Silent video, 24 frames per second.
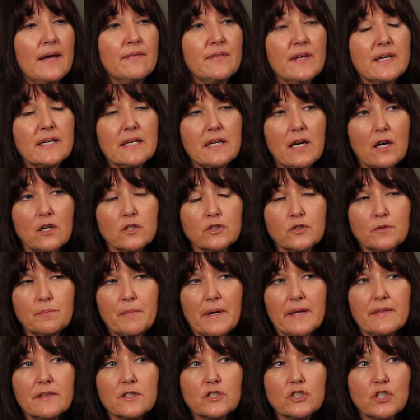and they can also
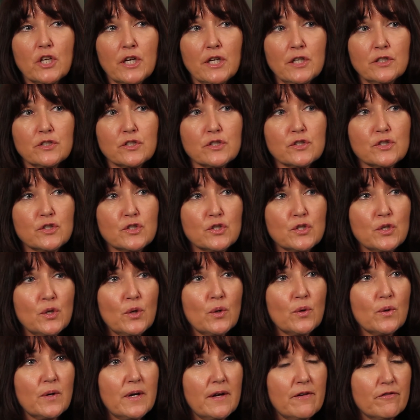make the changes
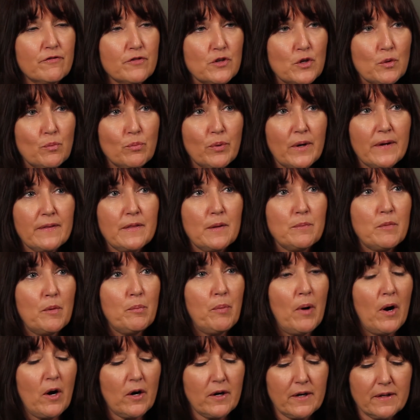too if you bring them
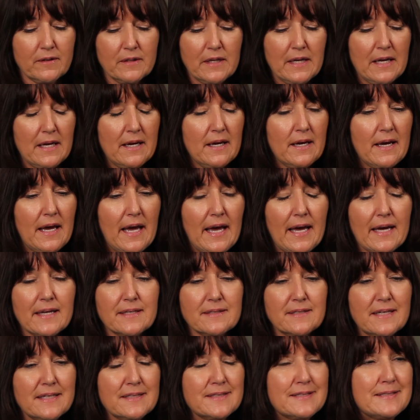apart
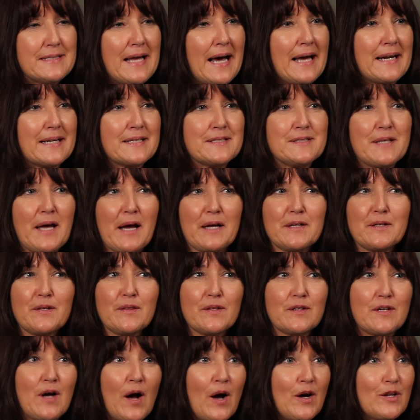and it's not exactly
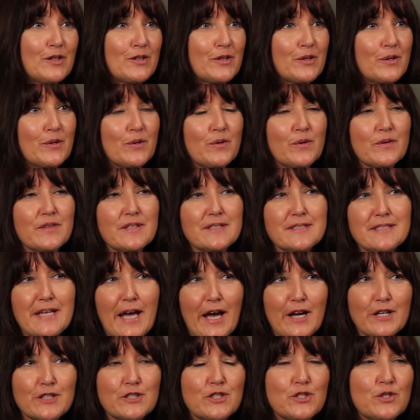the color or the
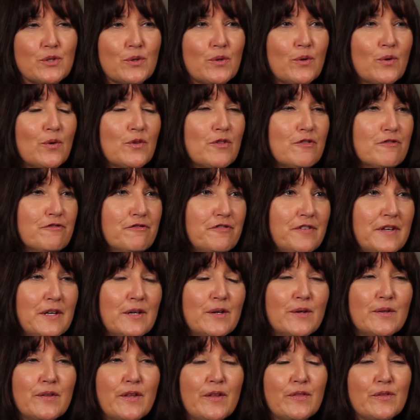texture or the
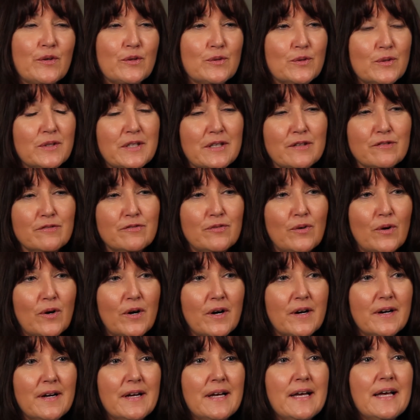feel that they're looking
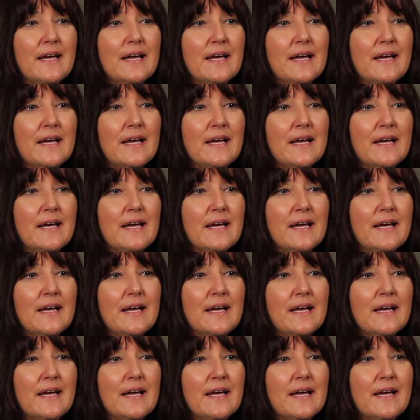for.